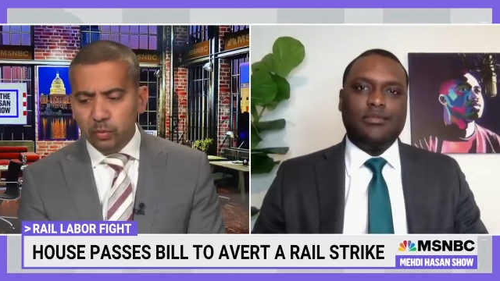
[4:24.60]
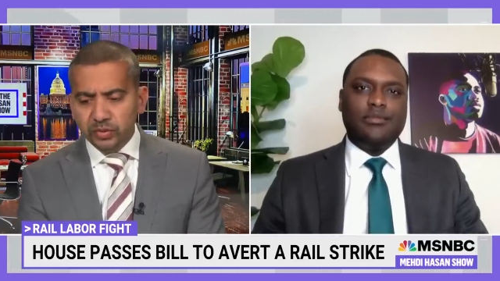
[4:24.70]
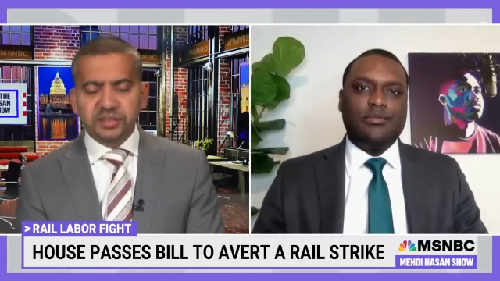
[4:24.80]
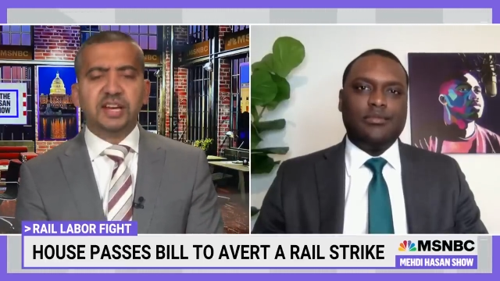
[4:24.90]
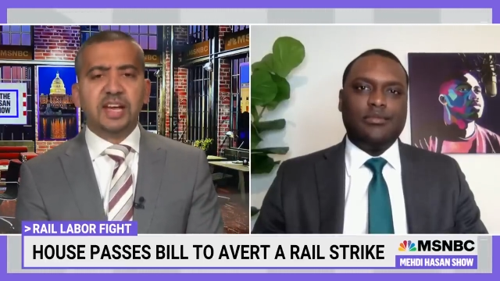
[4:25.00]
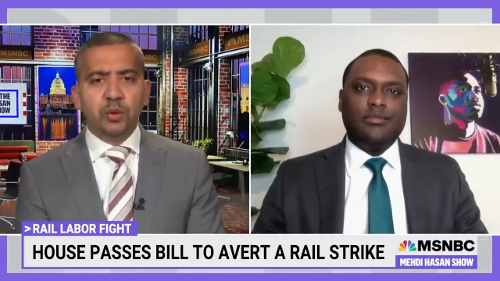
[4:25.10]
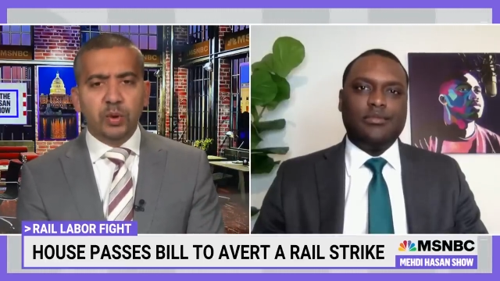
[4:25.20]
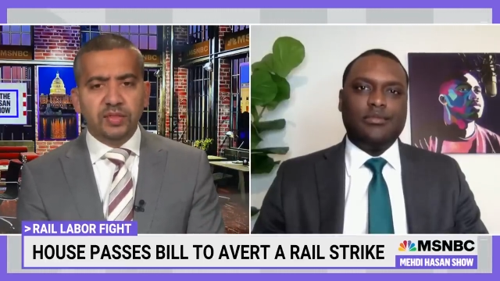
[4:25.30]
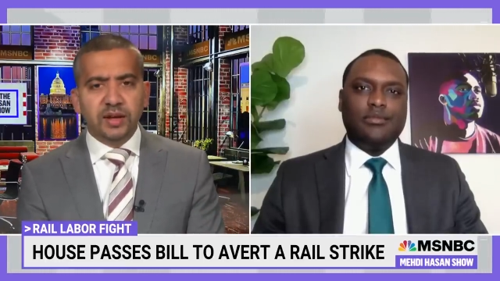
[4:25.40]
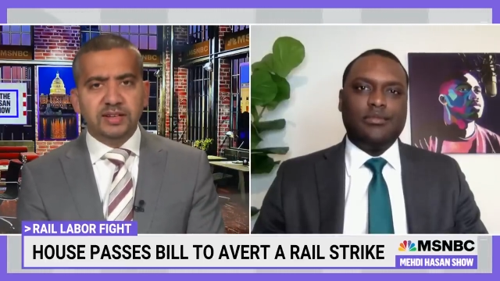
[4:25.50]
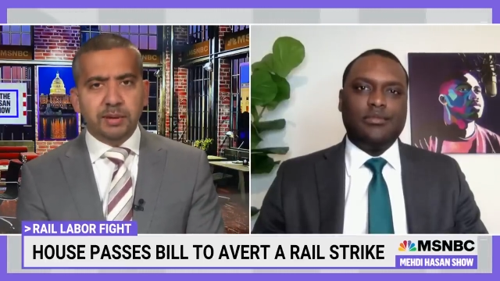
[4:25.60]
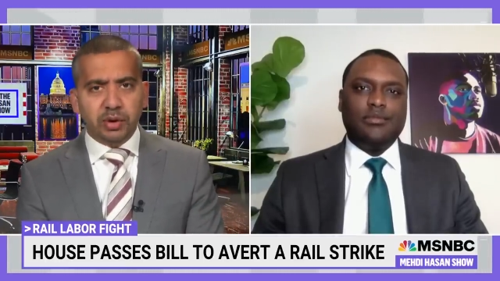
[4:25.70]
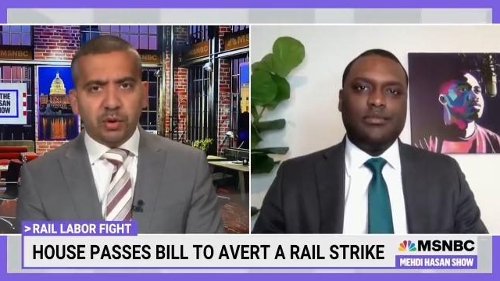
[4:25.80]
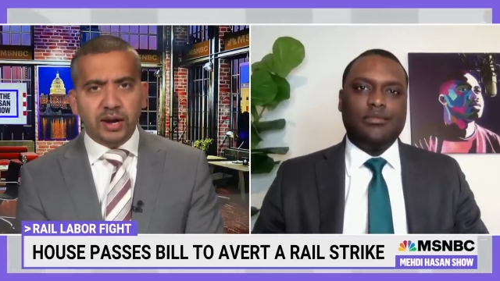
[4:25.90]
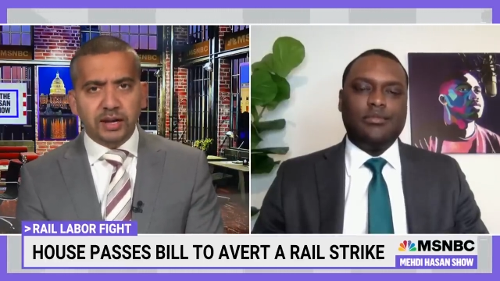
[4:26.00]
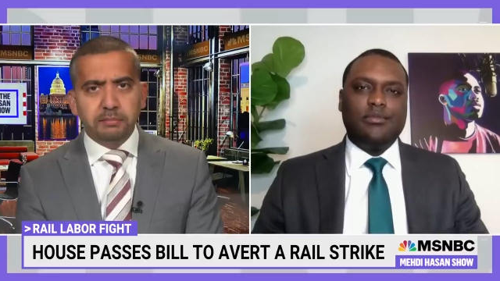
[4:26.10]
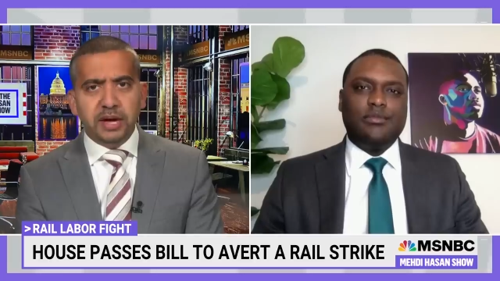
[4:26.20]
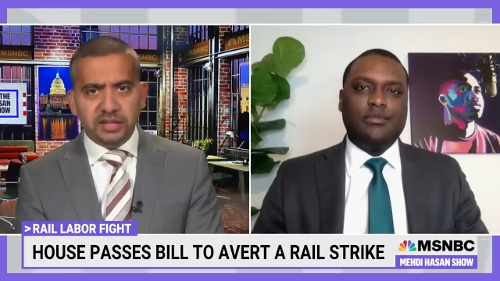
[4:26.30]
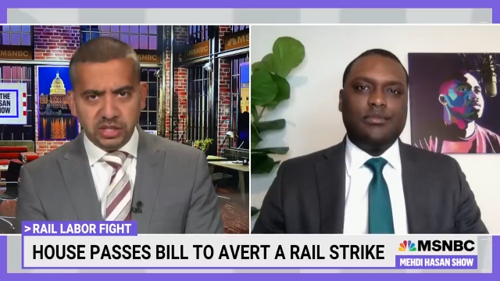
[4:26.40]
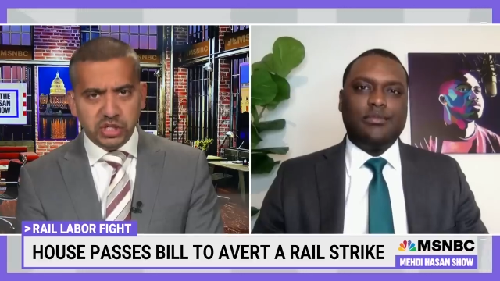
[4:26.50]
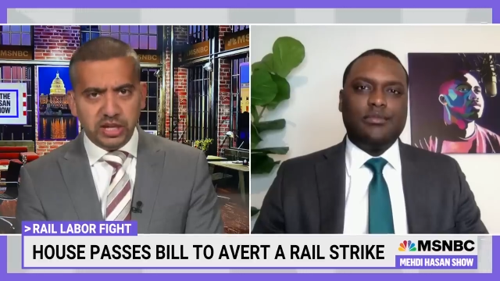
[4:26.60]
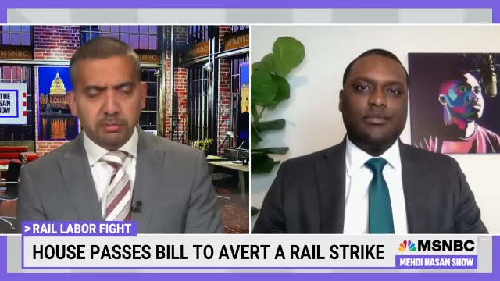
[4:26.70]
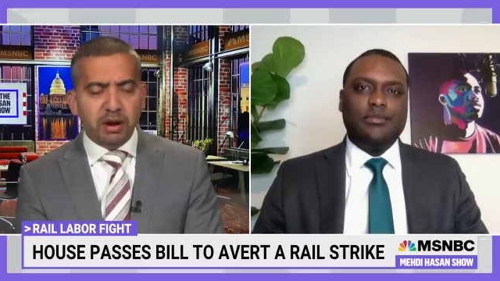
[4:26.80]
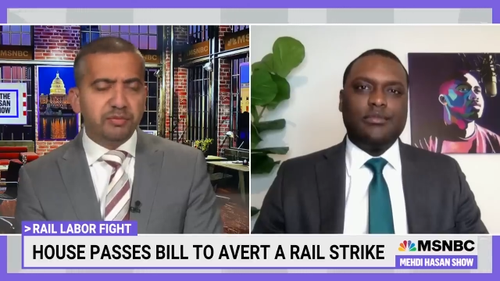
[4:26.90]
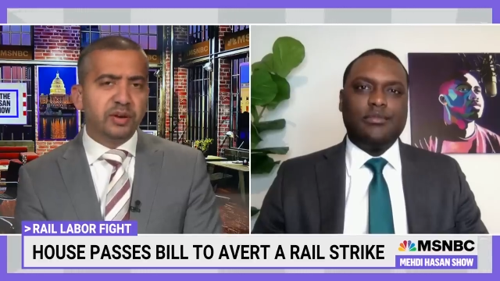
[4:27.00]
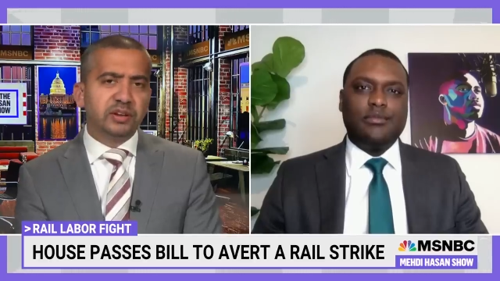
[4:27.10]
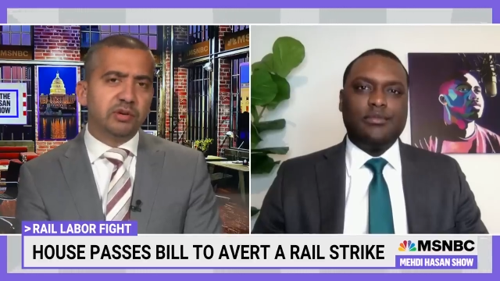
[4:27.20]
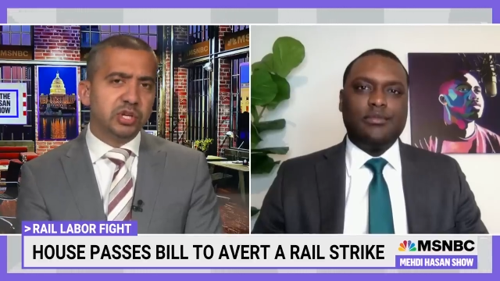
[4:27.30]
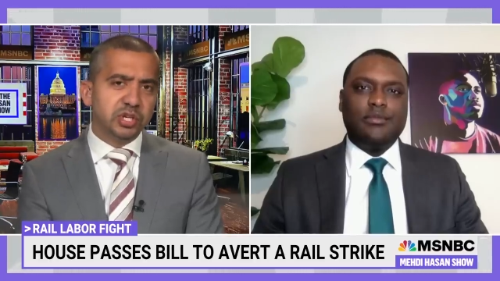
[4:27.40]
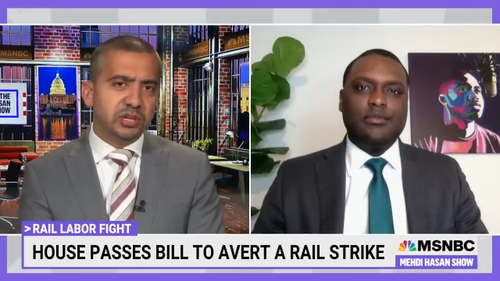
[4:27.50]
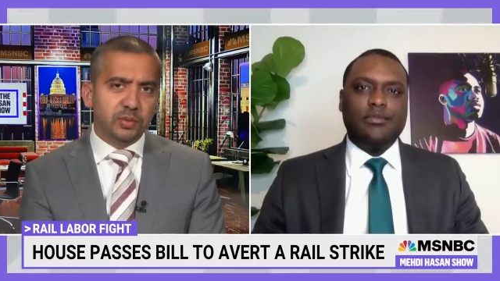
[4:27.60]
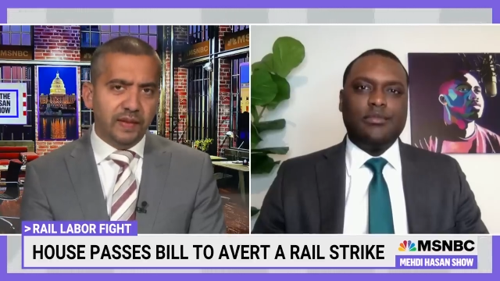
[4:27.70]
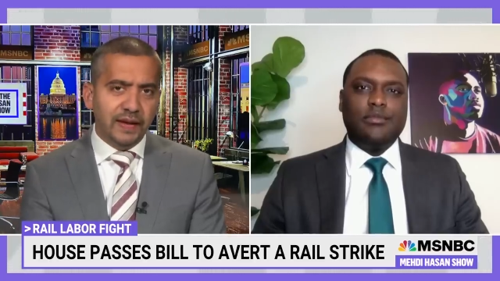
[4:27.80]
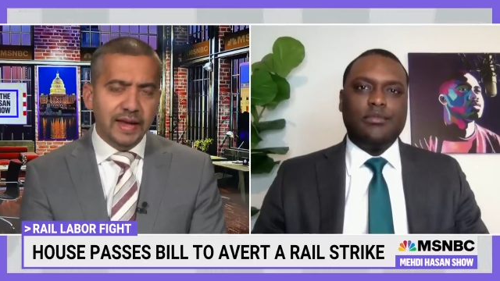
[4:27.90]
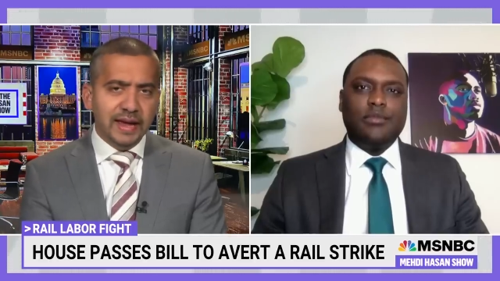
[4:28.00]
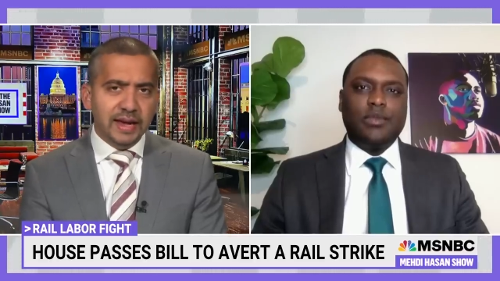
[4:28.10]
Speaker 1: Sticking with Democratic messaging and my frustrations with it,